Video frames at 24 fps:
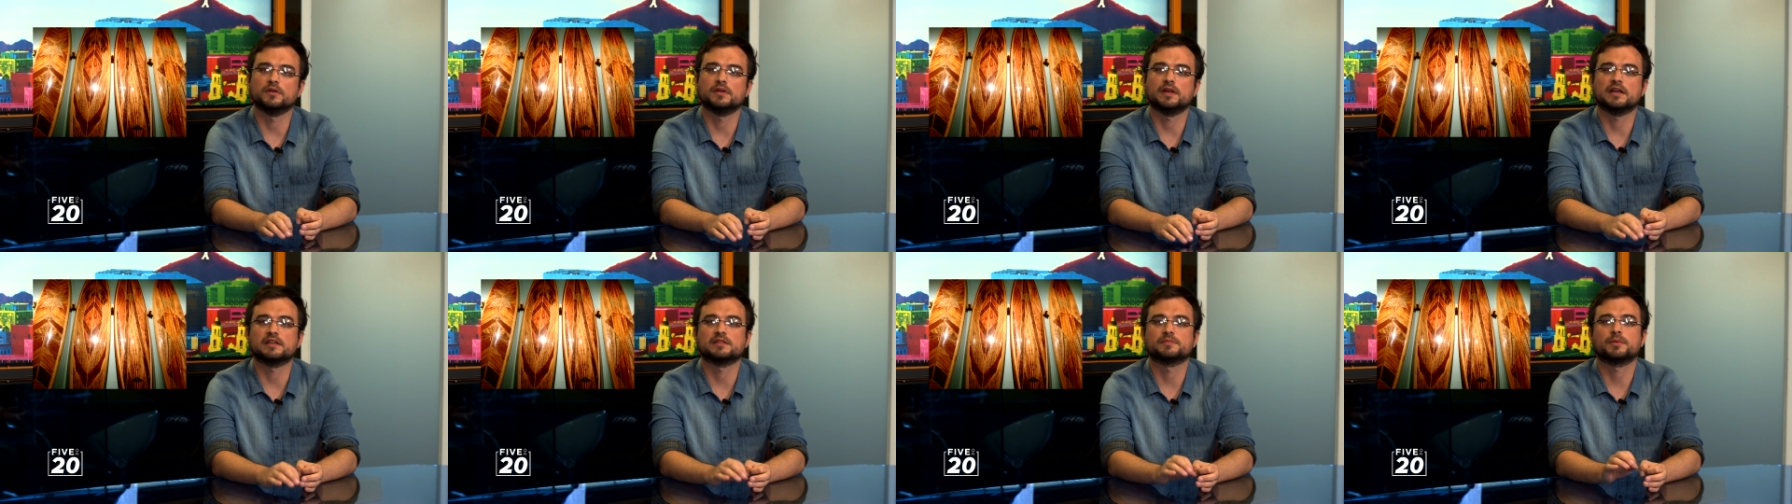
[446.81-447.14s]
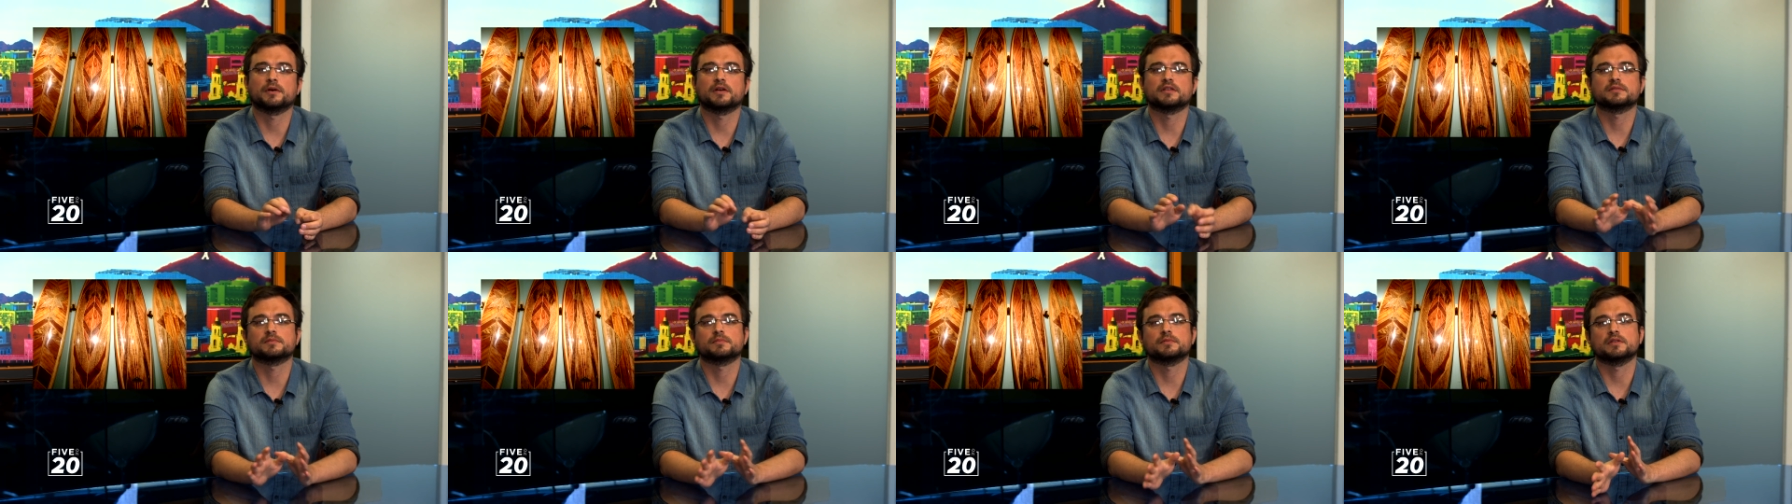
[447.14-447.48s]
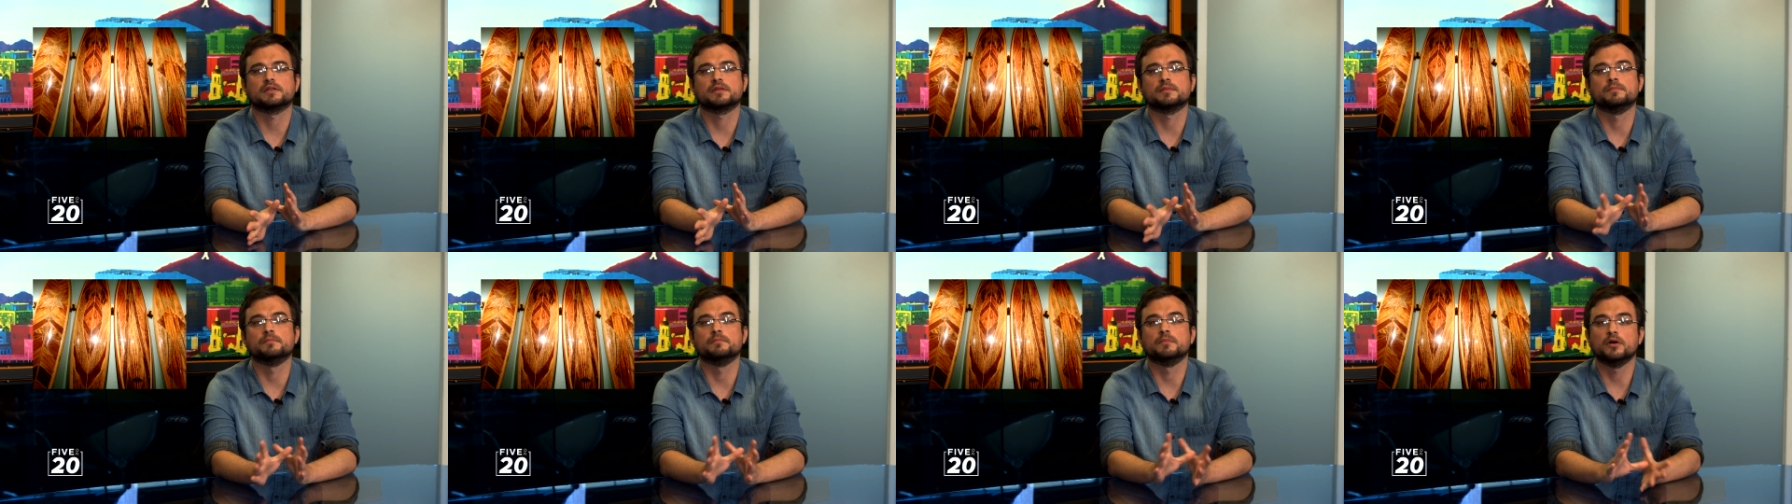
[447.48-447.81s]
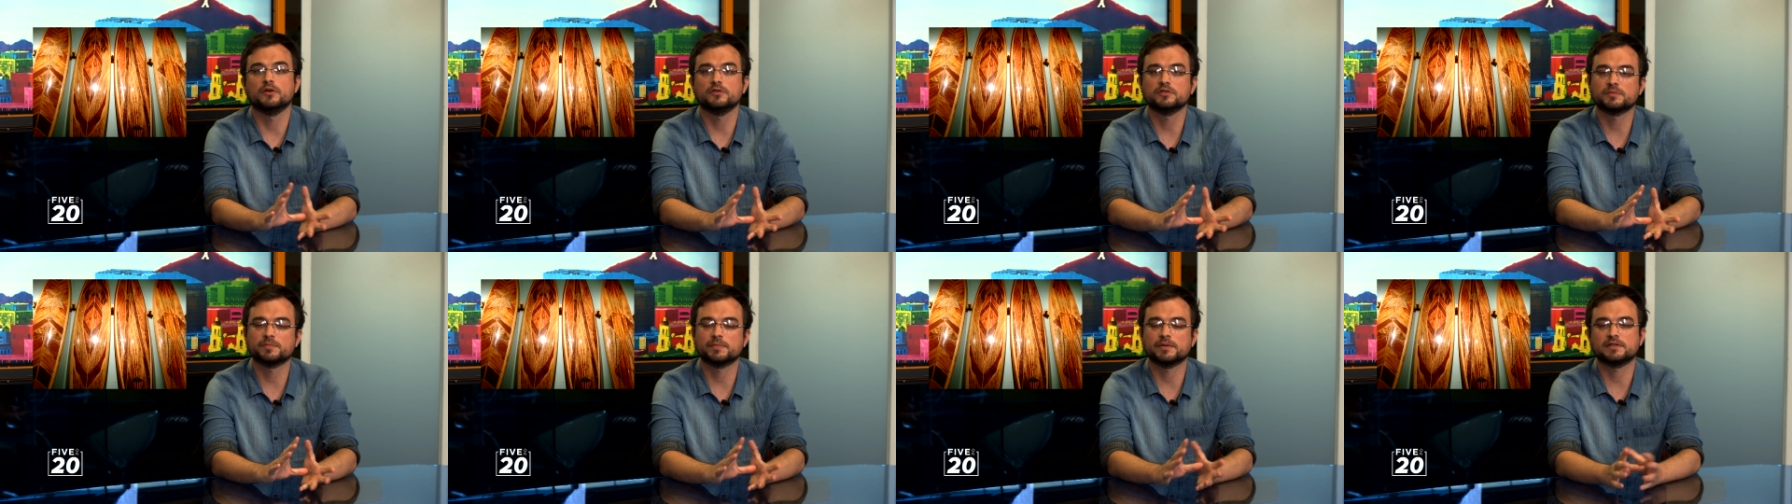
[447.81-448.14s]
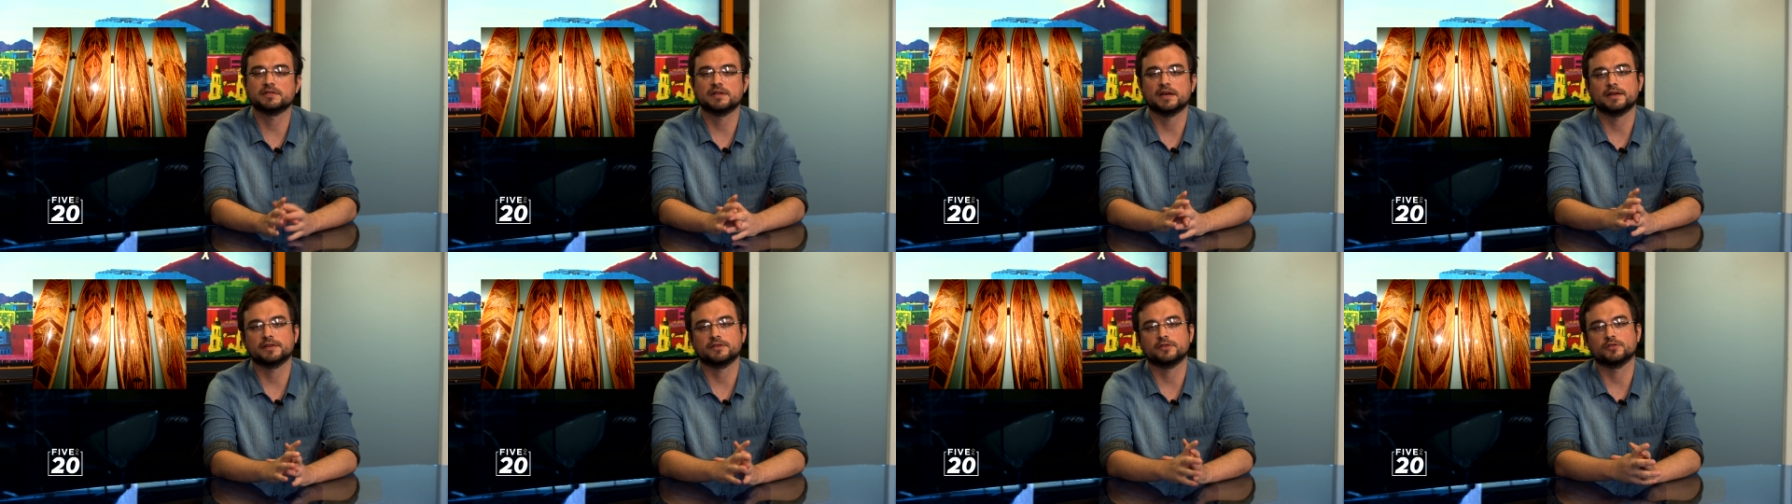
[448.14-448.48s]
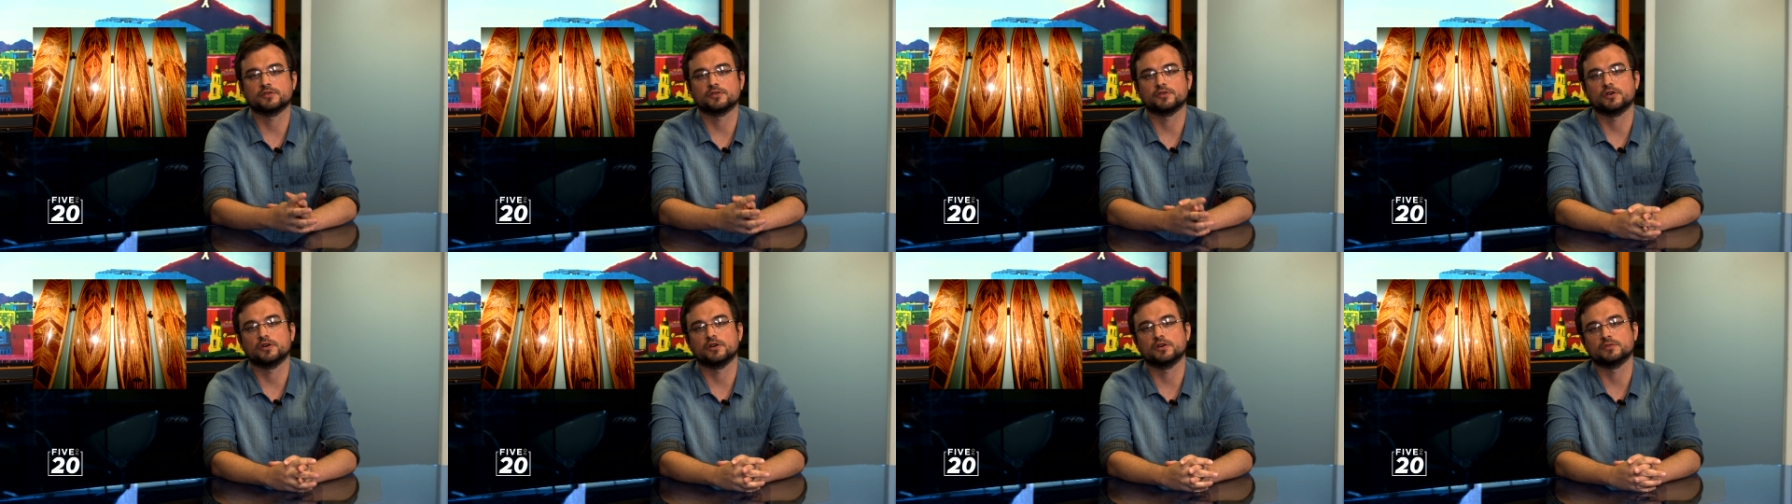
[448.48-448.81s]
as possibly the most spectacular
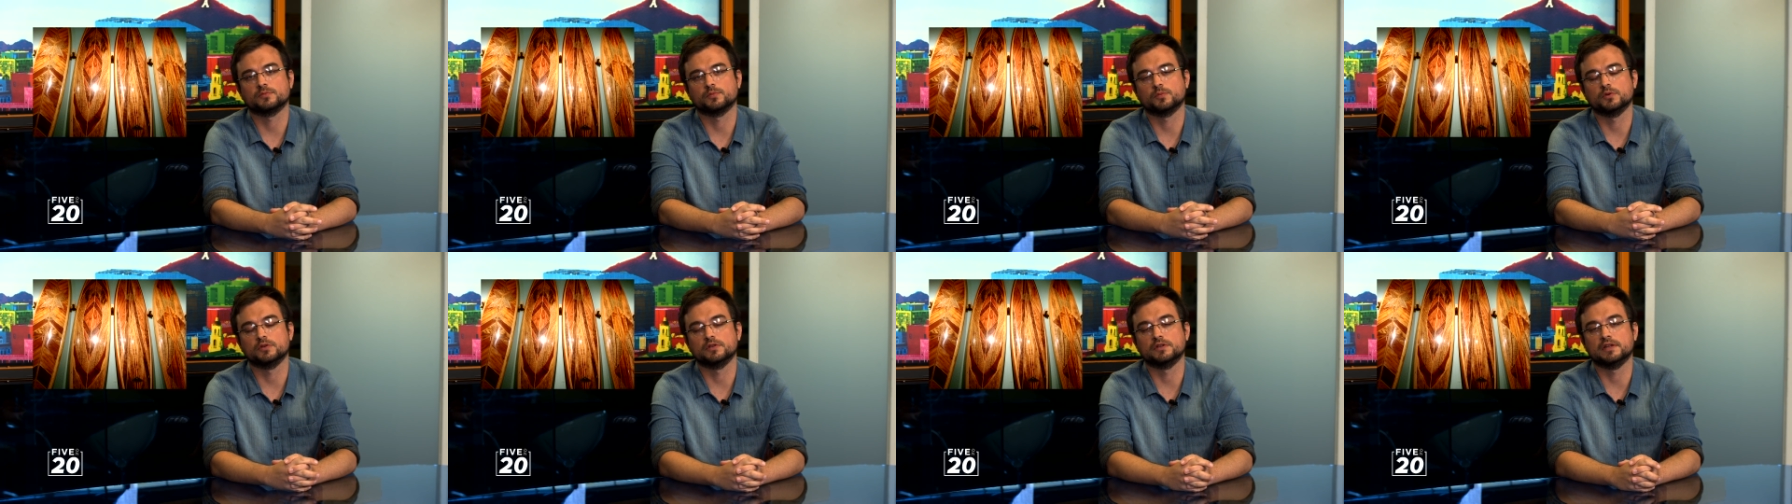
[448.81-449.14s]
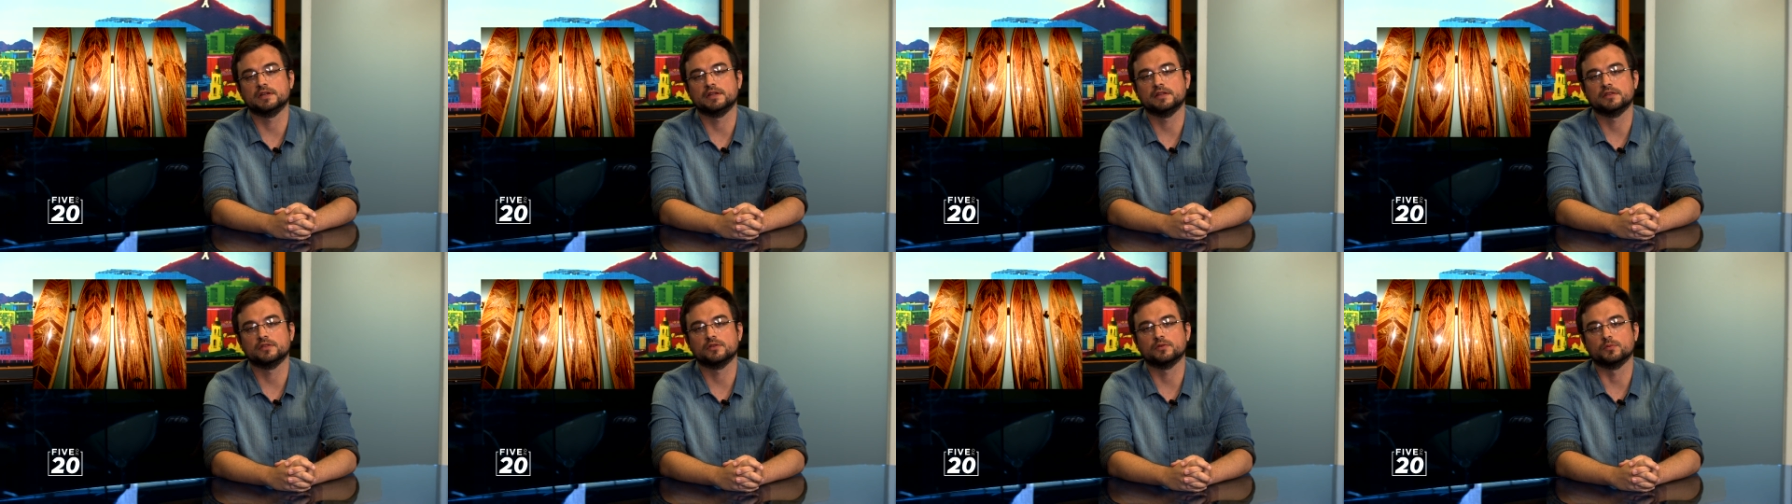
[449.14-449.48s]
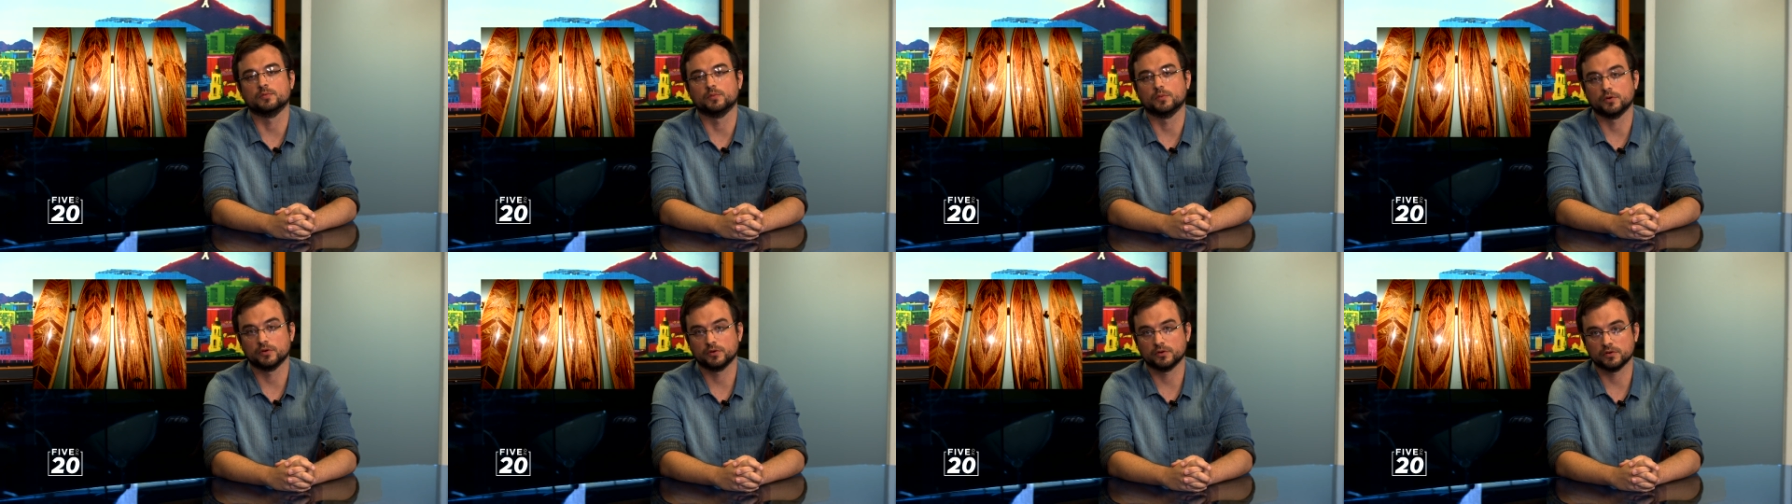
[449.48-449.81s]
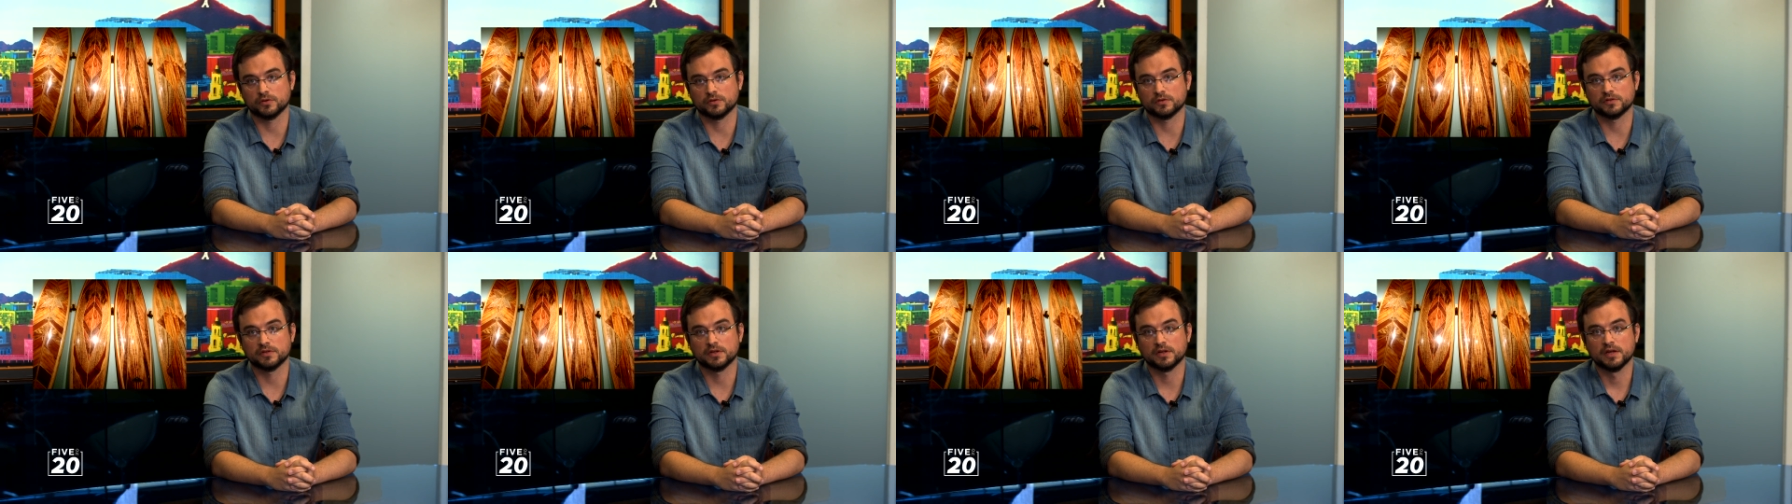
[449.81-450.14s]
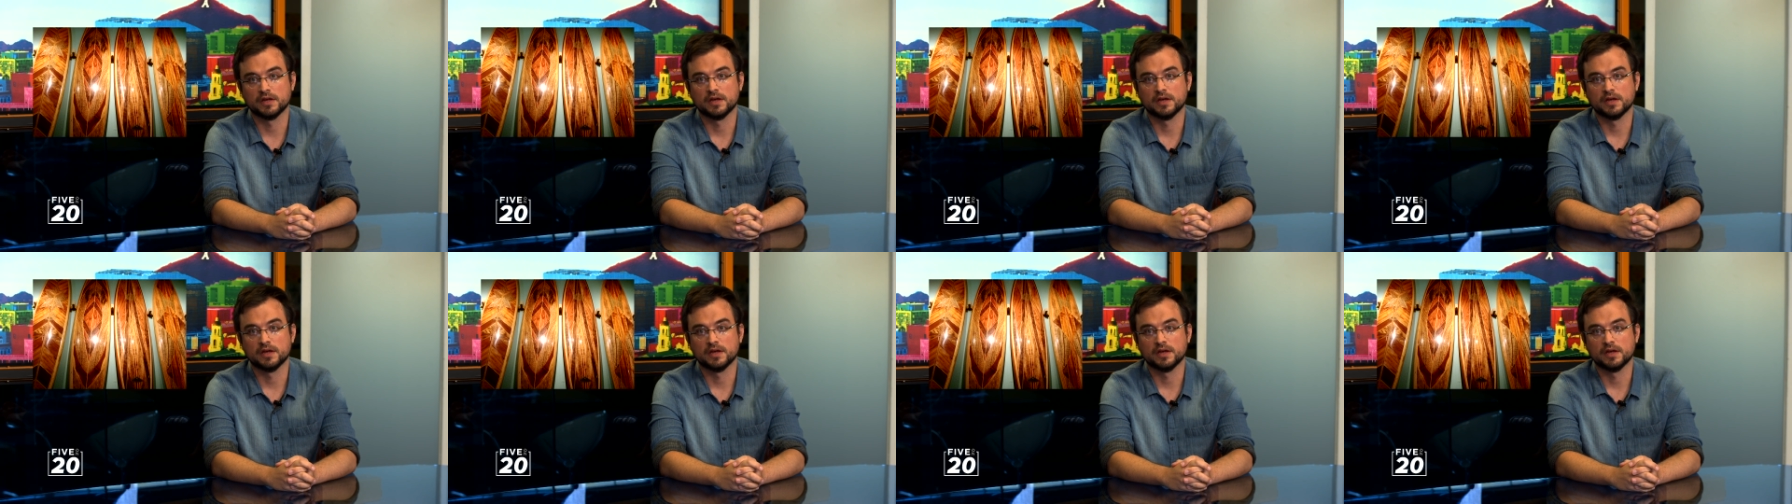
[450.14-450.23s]
hardwood in the world